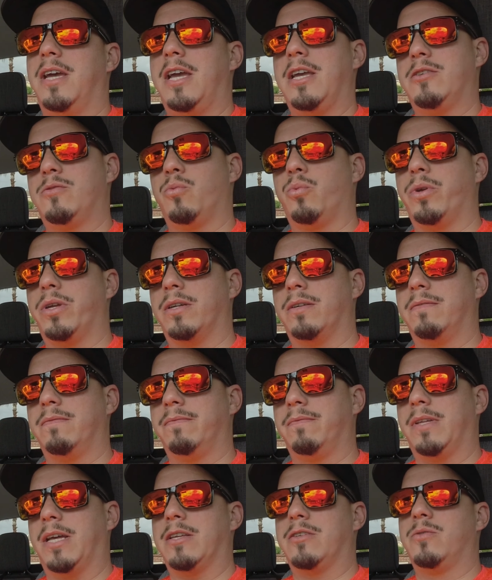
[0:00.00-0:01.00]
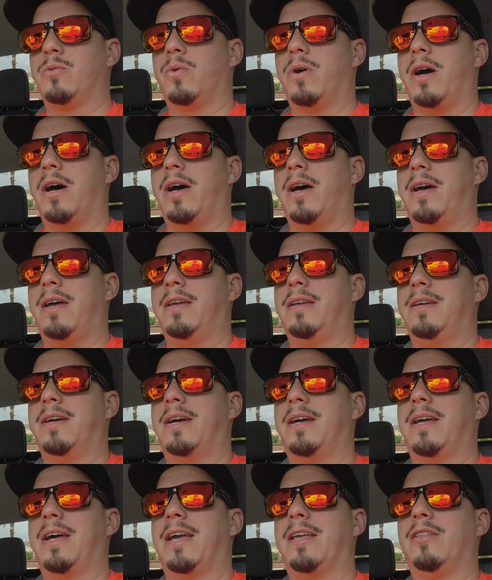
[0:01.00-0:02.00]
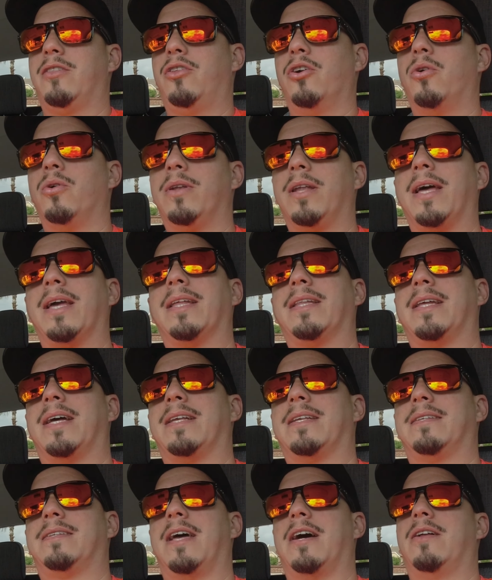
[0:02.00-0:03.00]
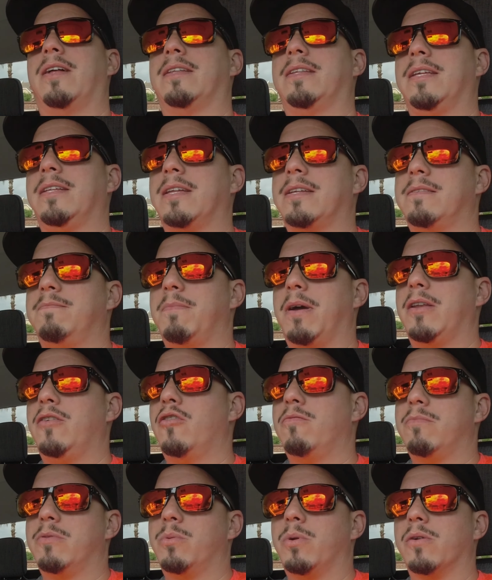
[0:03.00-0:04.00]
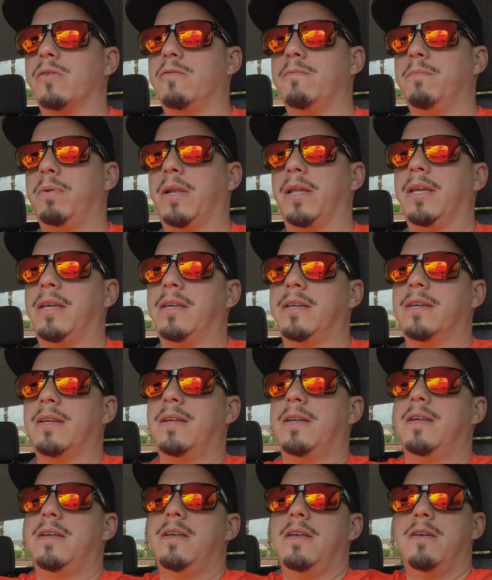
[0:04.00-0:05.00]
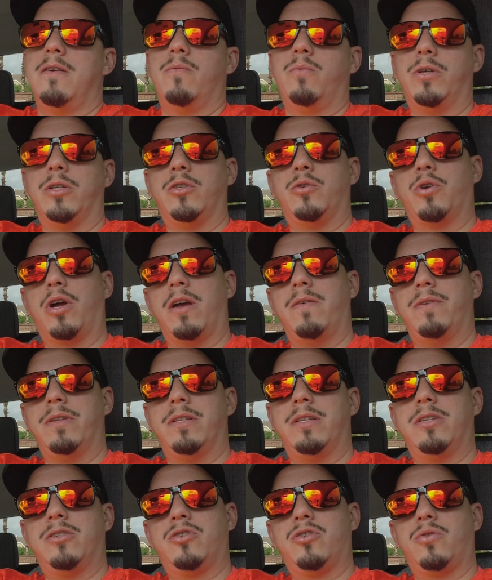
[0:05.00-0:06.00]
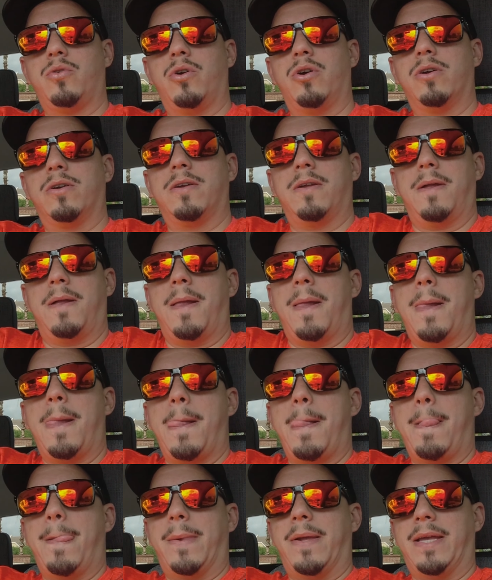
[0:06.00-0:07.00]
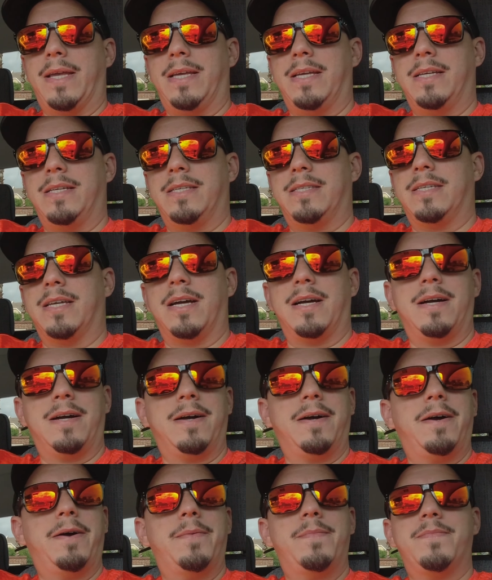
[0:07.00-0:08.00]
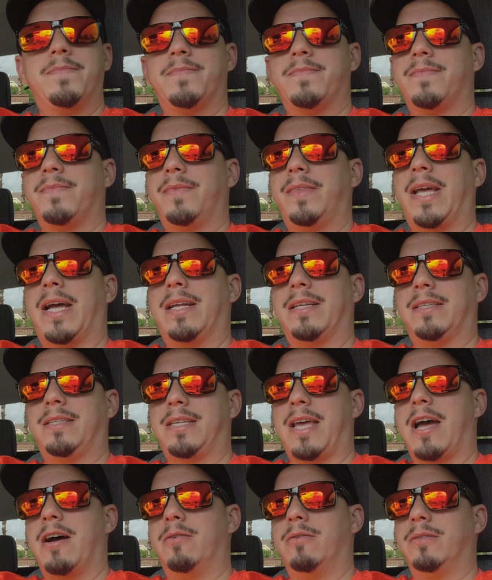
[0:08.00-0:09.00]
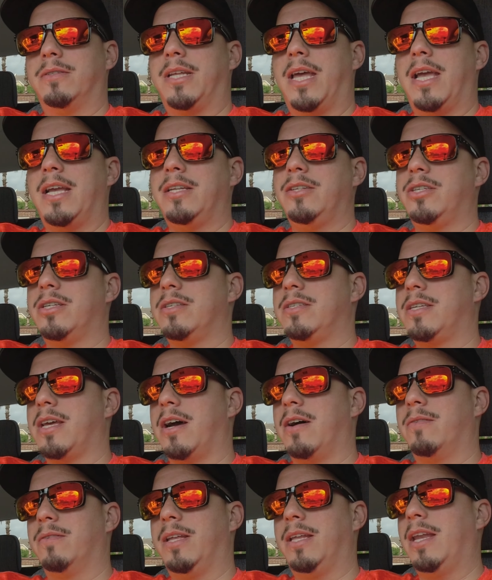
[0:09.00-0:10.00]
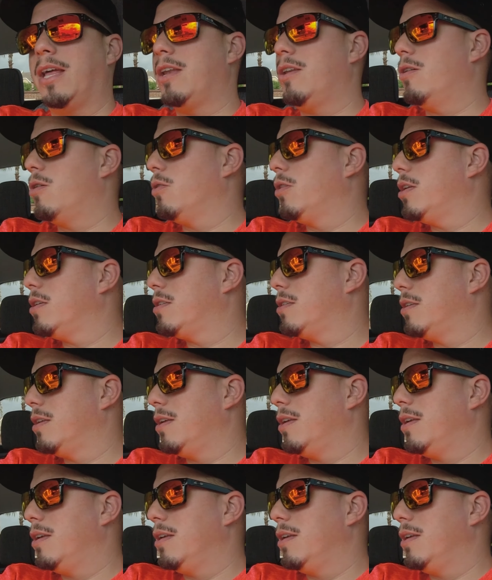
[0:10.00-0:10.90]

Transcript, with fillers: it's weird that's why I, I, don't like that sound i think that's my number one complaint when driving this truck is um, that sound the engine sound and i know this